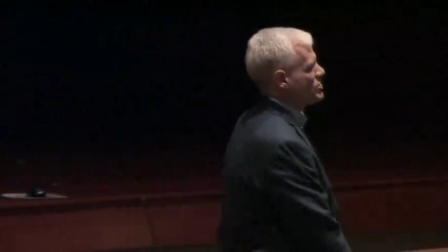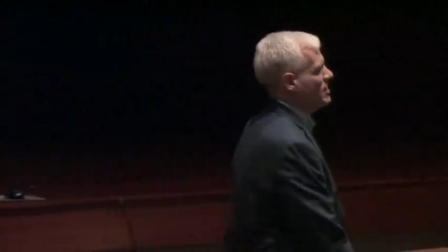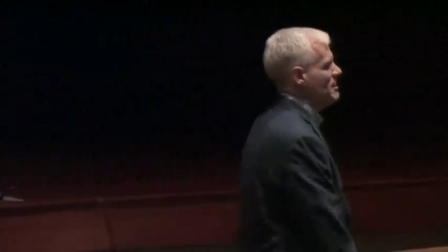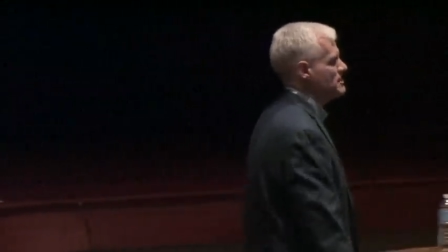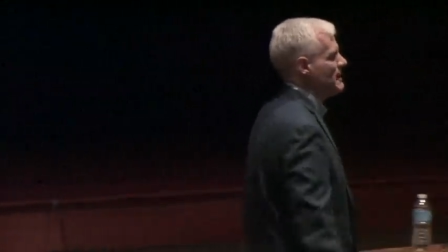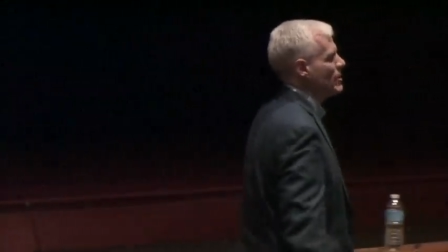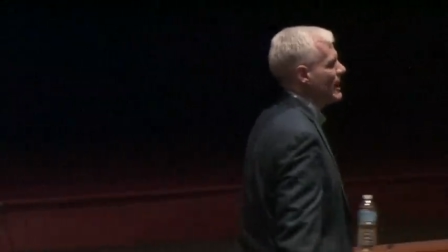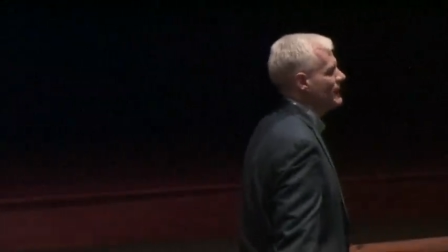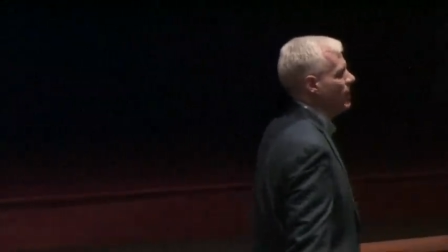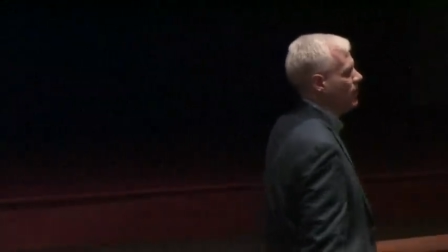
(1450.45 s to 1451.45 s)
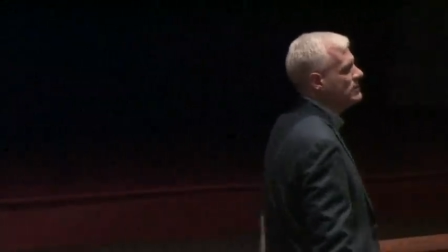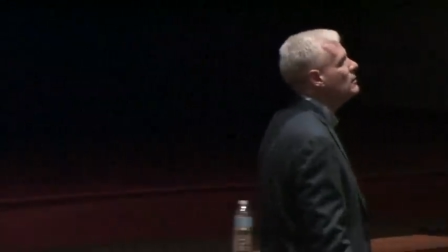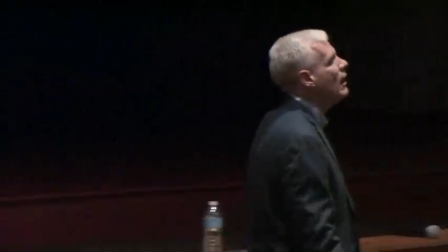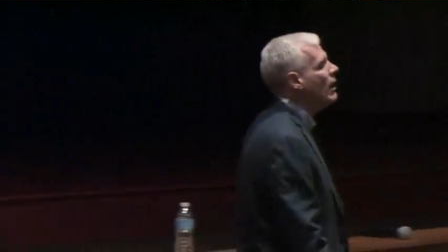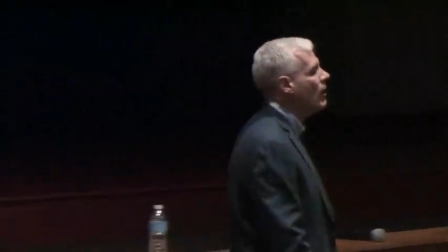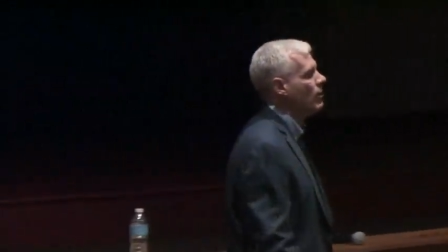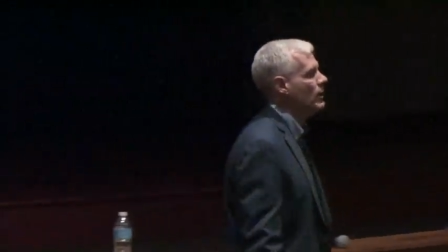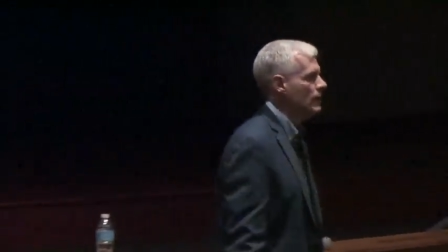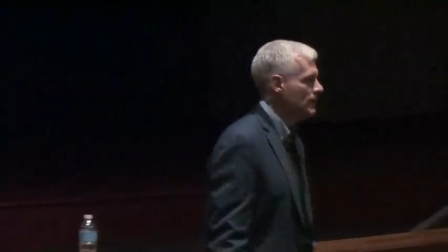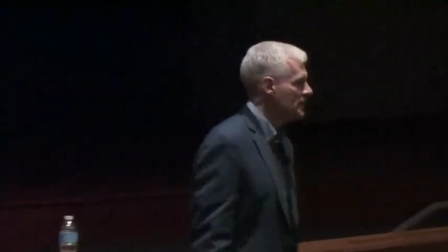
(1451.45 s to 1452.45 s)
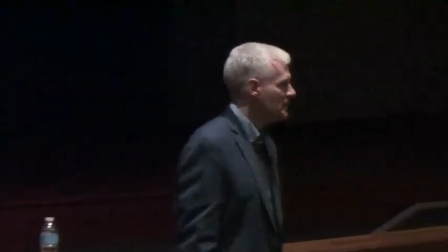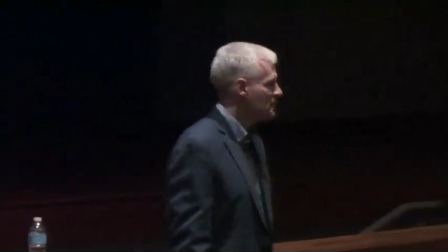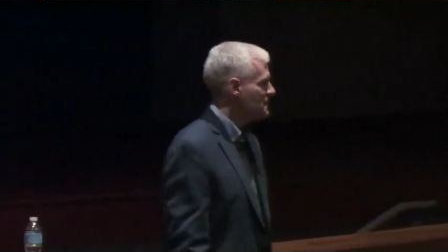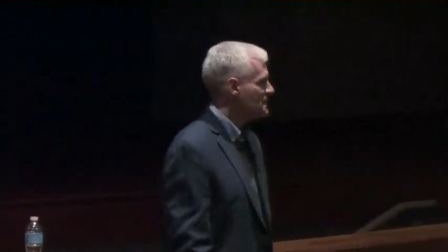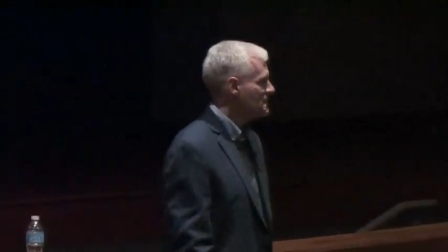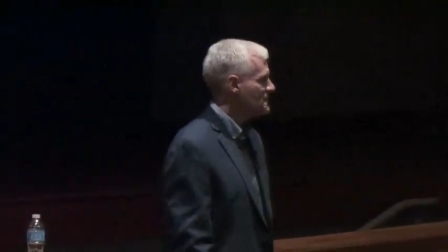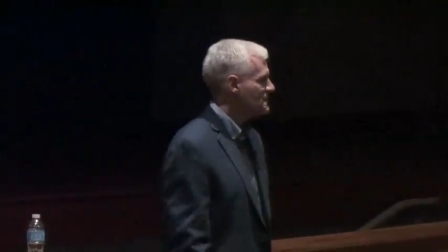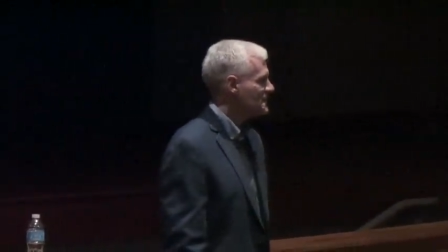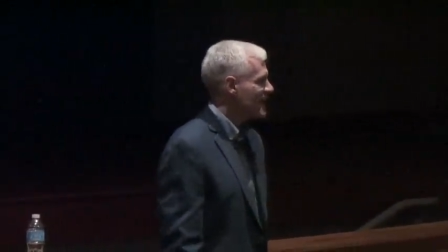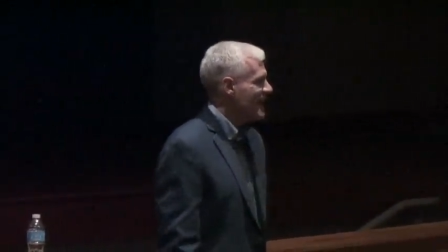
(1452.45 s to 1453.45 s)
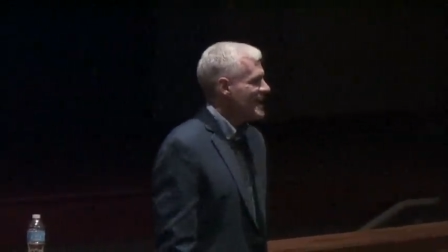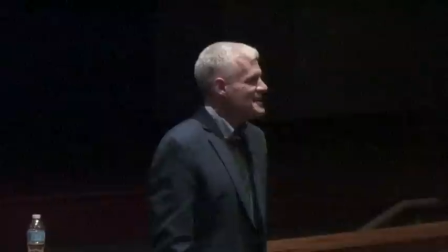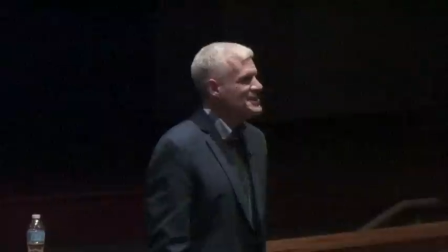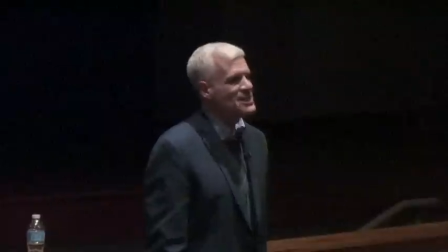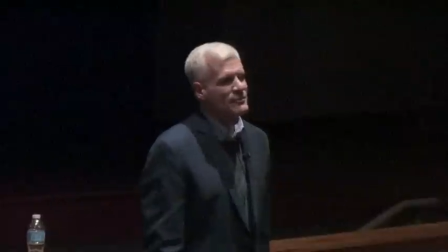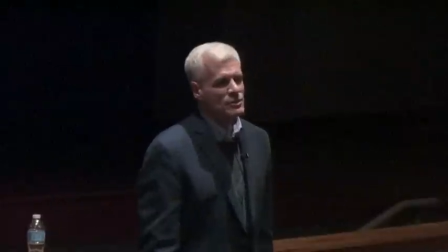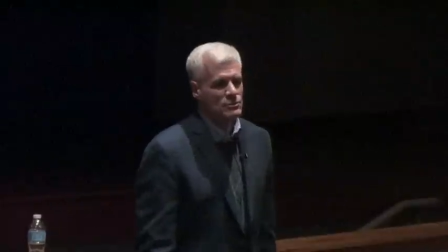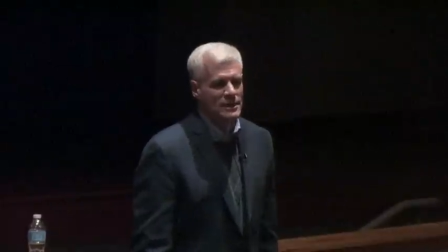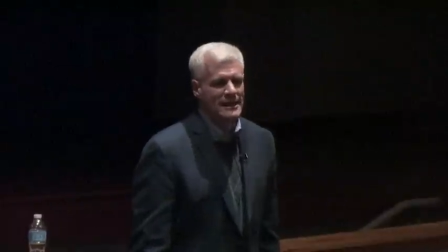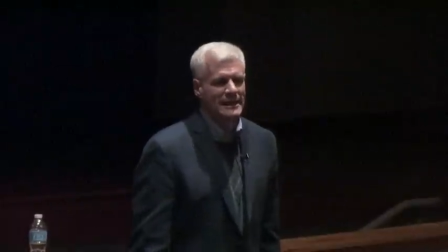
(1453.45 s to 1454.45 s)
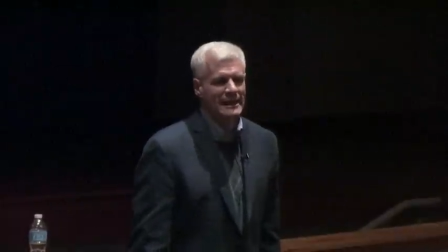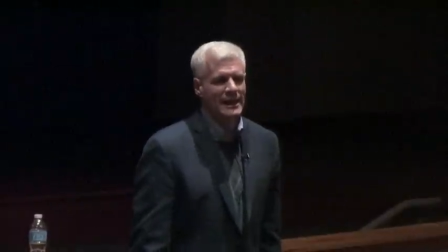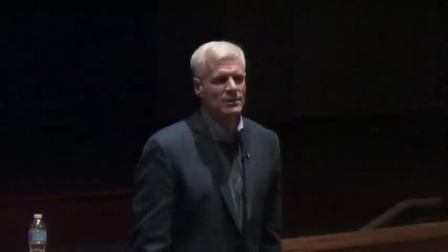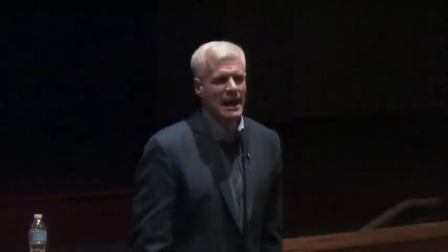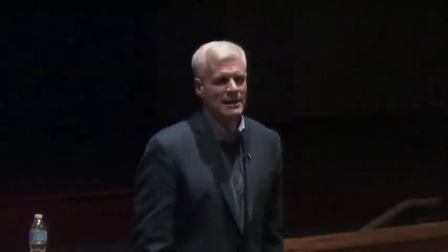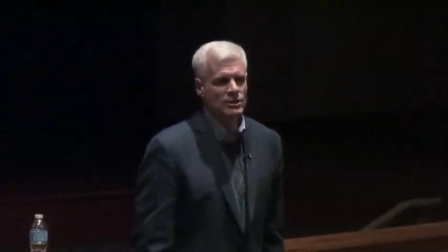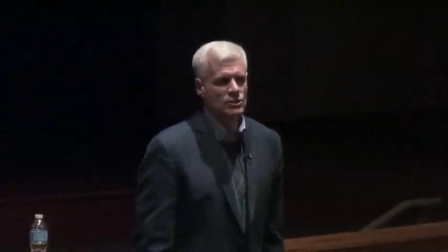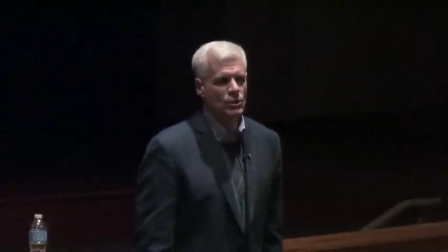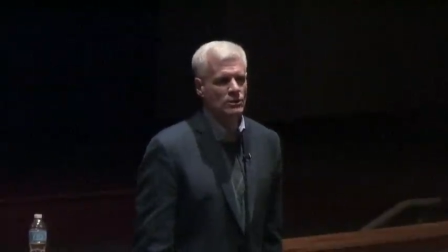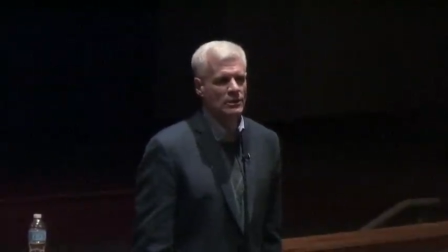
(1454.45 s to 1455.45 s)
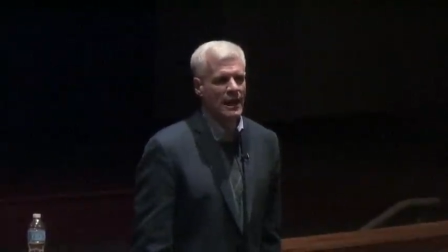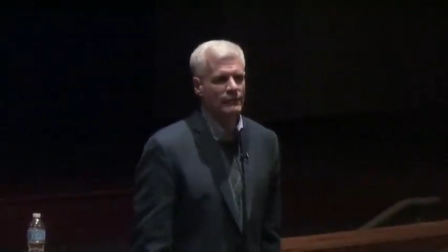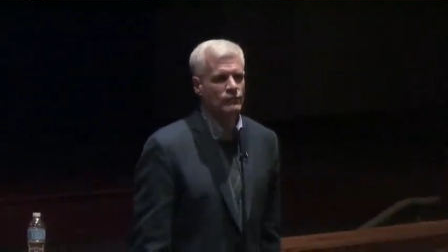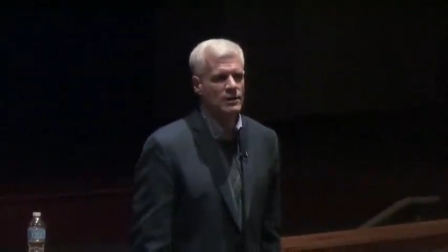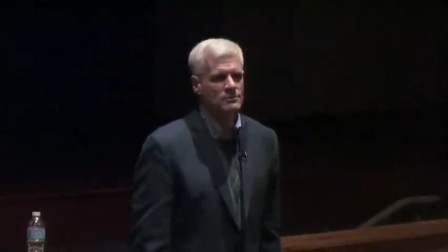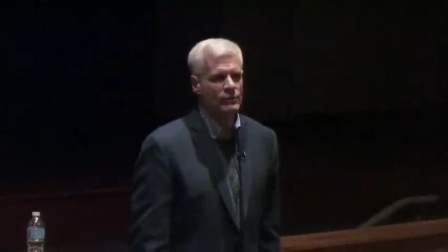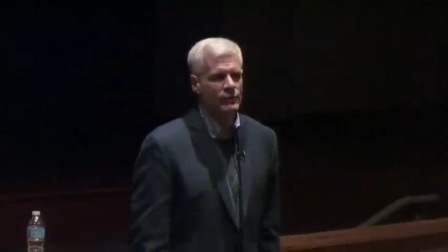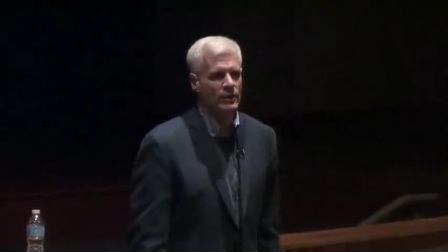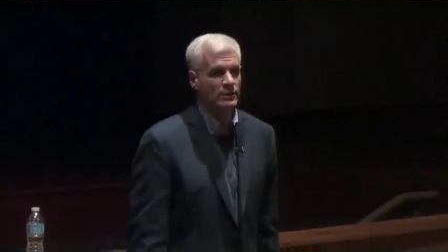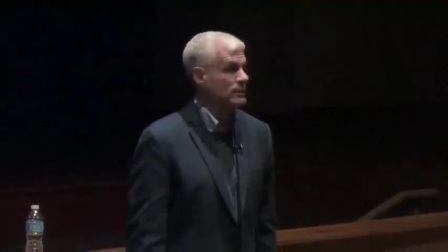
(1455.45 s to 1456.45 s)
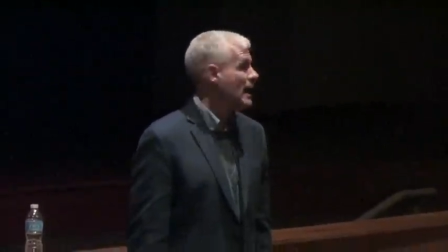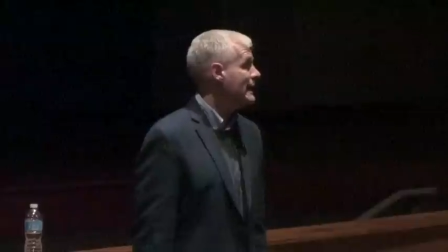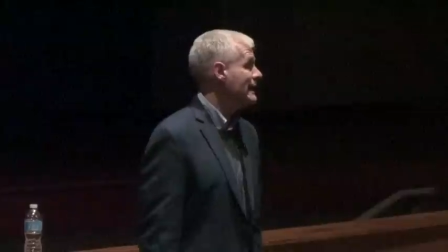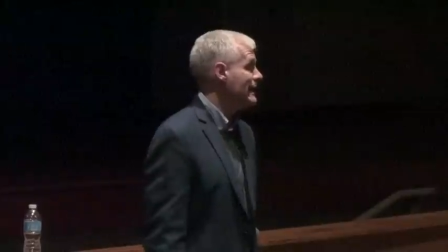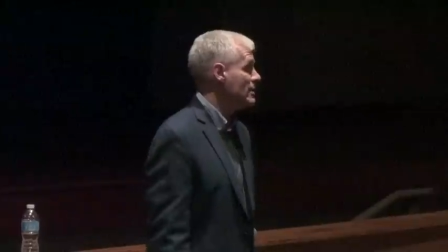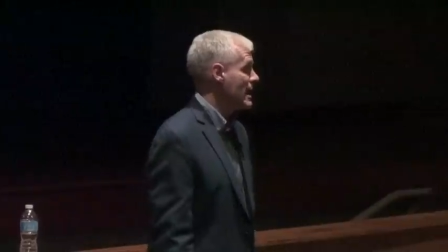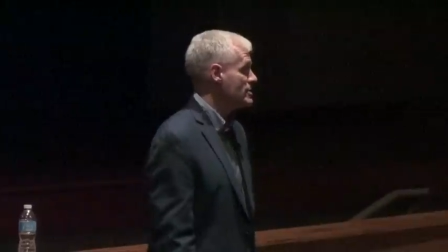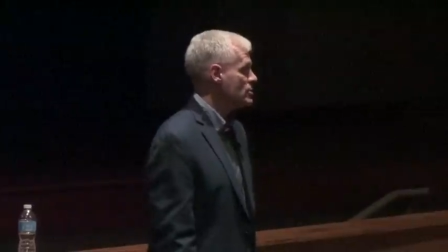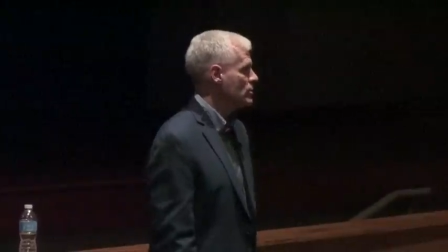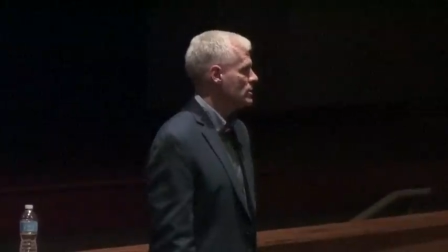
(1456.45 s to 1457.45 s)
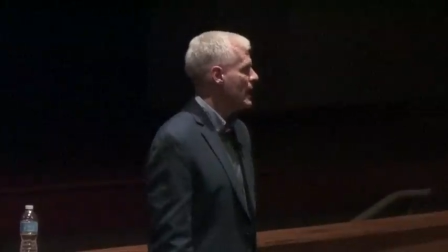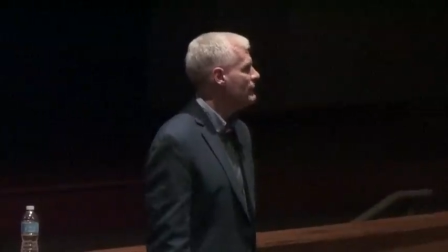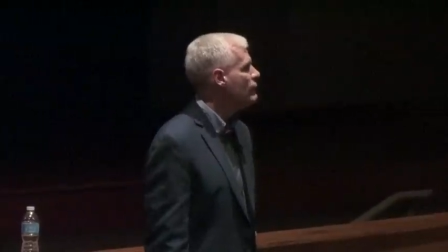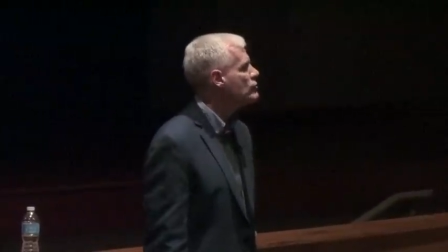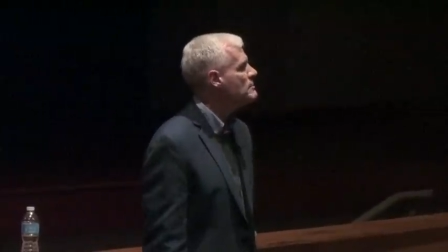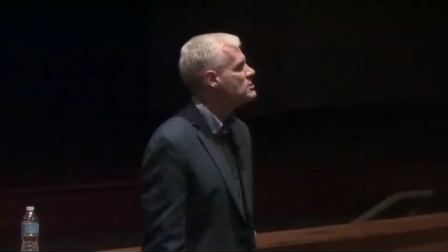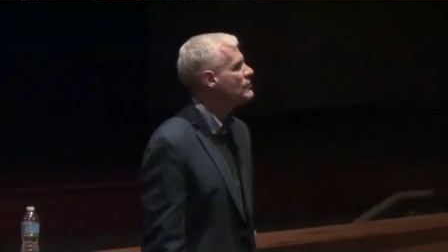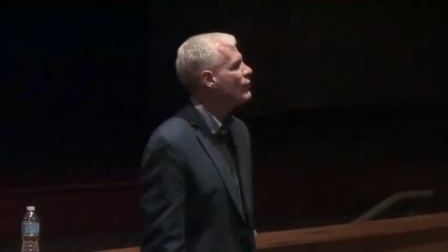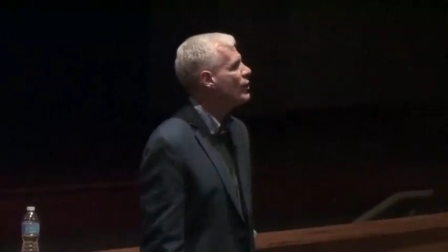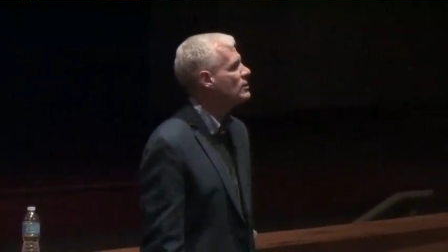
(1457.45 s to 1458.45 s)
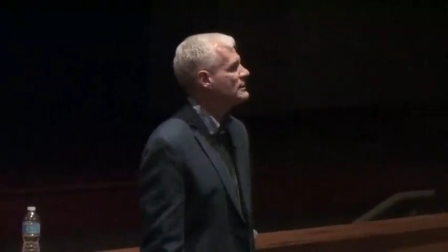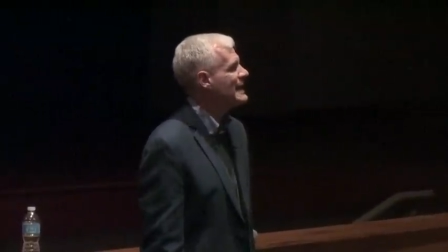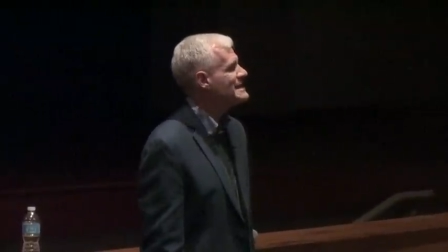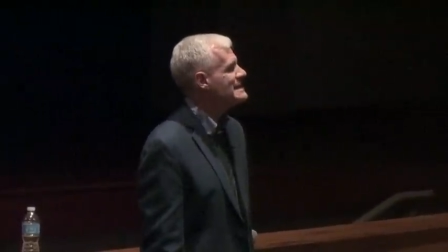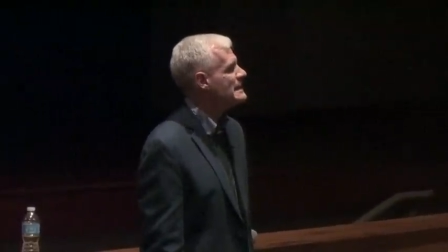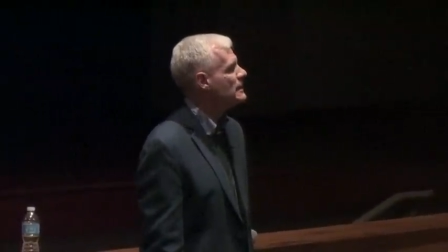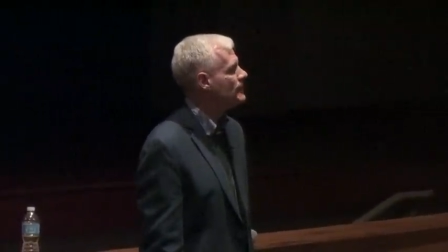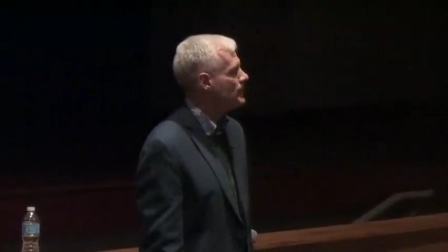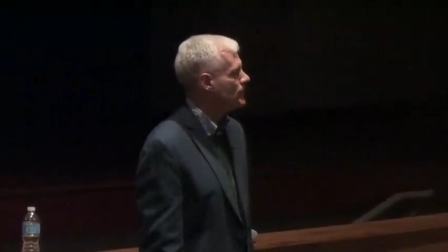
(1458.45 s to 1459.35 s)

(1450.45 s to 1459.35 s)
so it must be credible. No. The difference between getting a graduate school and a life of dreams fulfilled and not getting a graduate school and a life of dreams deferred, Langston.